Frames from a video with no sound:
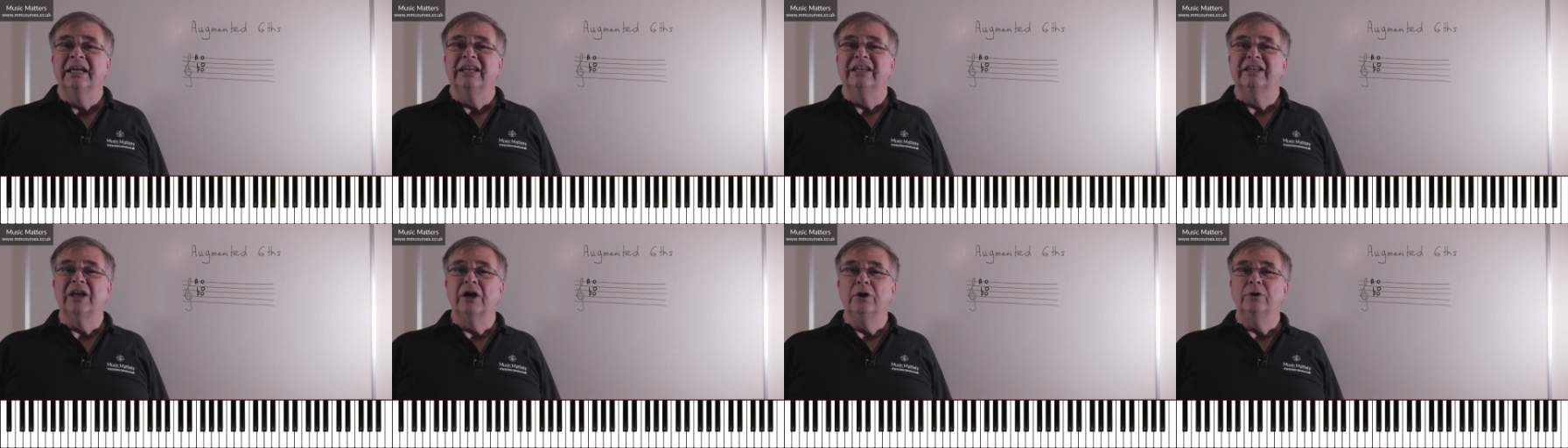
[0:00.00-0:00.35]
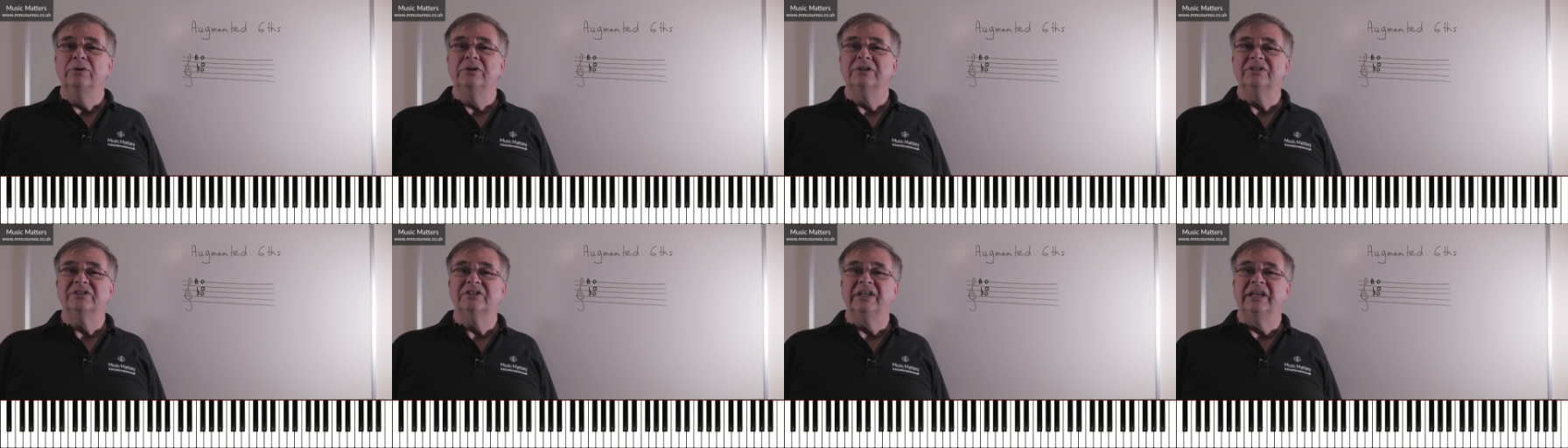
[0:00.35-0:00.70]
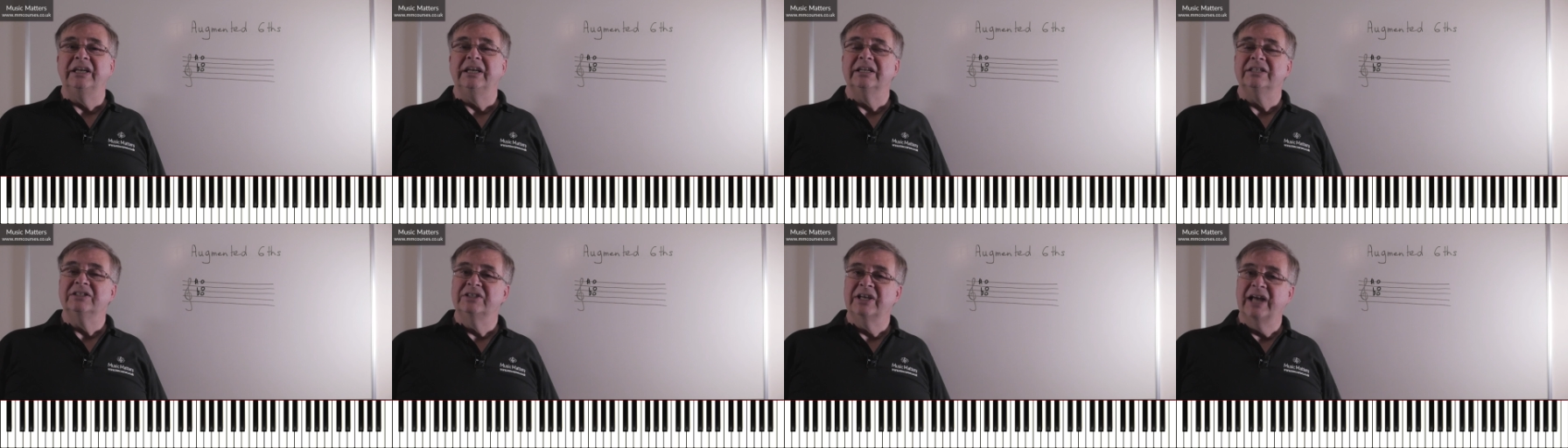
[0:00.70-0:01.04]
known as
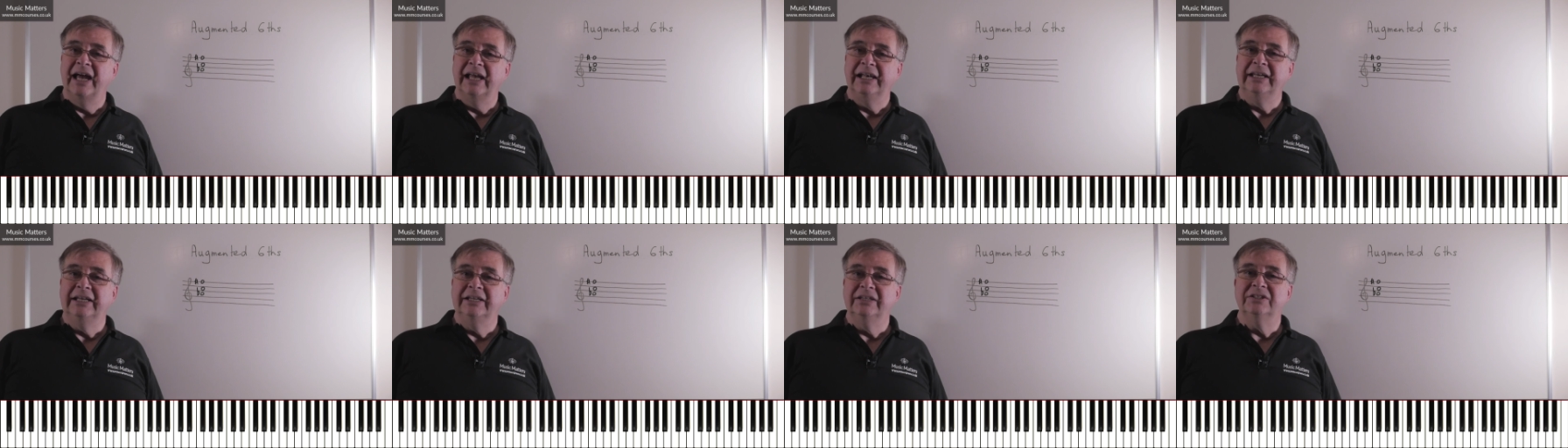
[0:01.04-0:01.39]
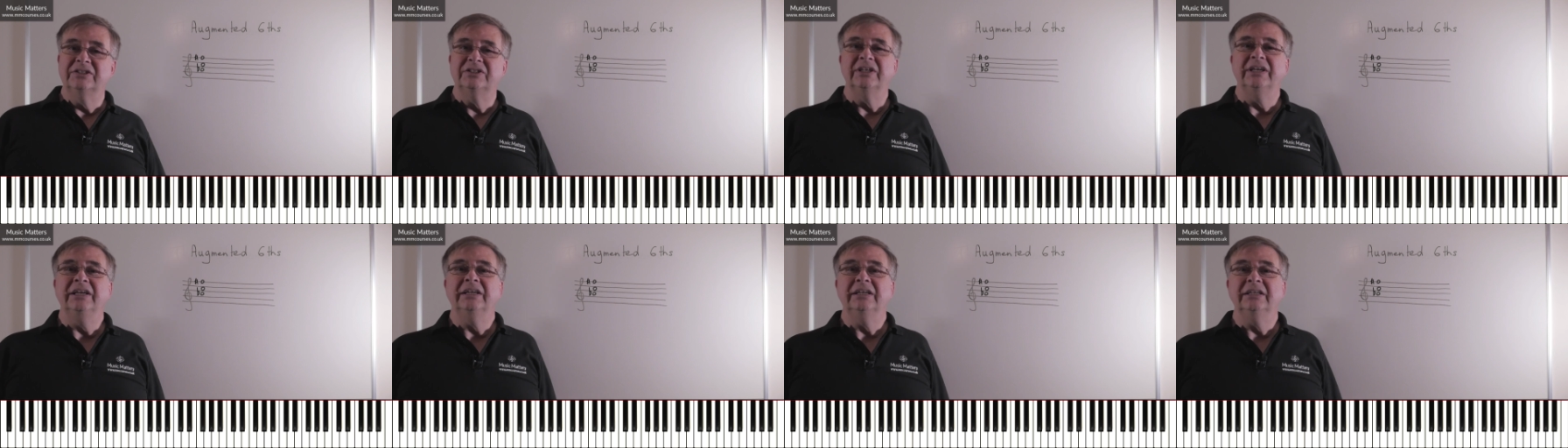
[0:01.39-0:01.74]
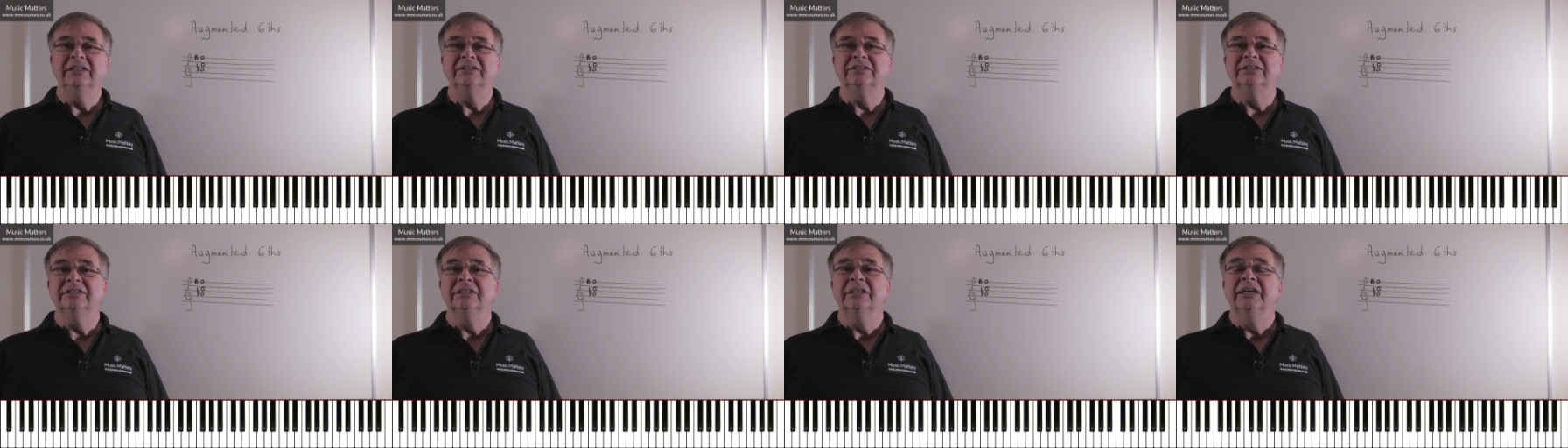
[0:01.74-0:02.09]
the Italian
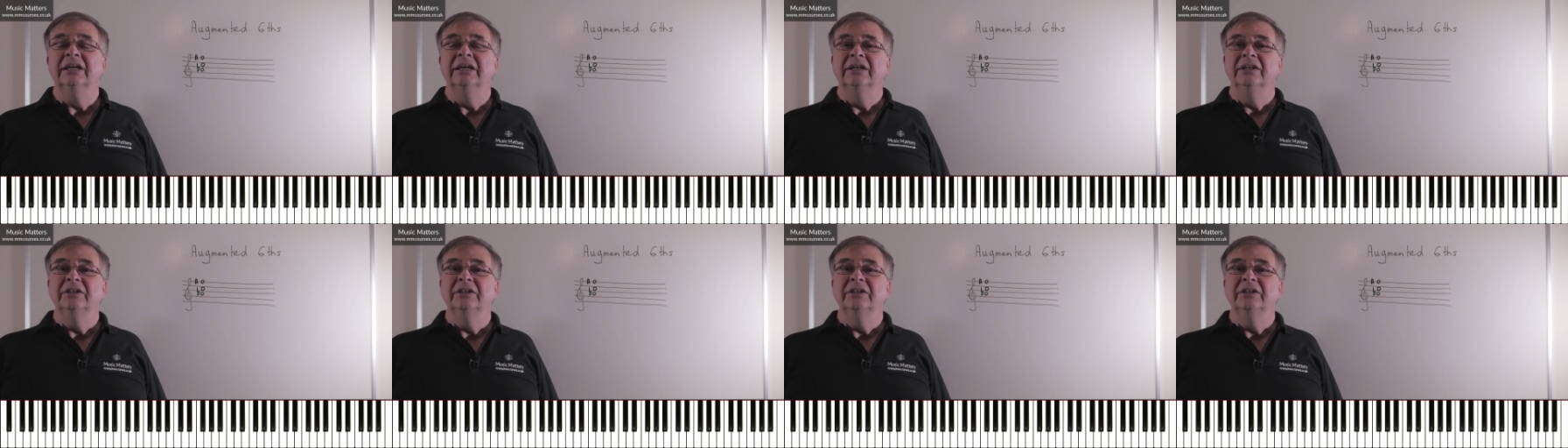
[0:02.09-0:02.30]
six,